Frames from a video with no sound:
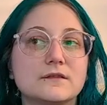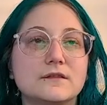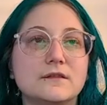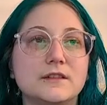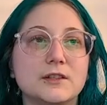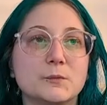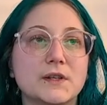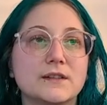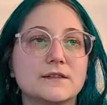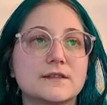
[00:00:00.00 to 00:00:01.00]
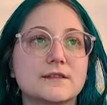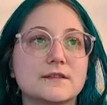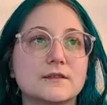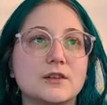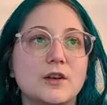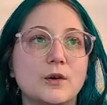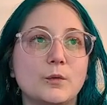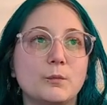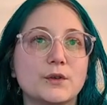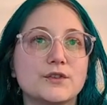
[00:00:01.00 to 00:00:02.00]
Neopets. Oh,
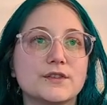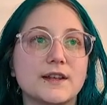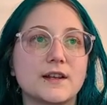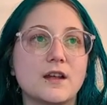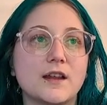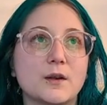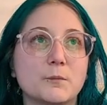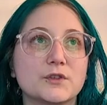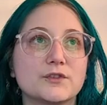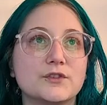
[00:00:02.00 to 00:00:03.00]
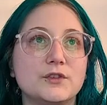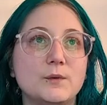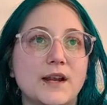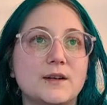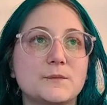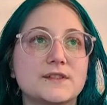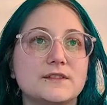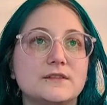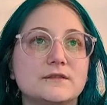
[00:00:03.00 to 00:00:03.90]
purchase. I gotta purchase 2 items still?